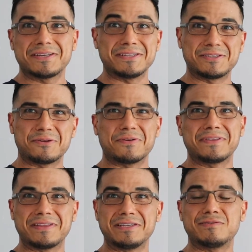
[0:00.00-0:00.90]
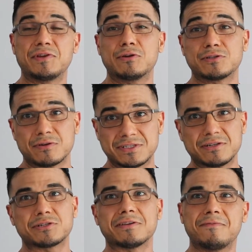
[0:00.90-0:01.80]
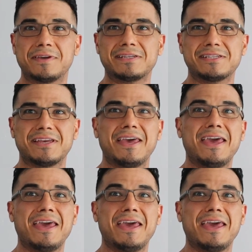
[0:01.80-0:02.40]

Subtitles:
considering that these videos are essentially fixed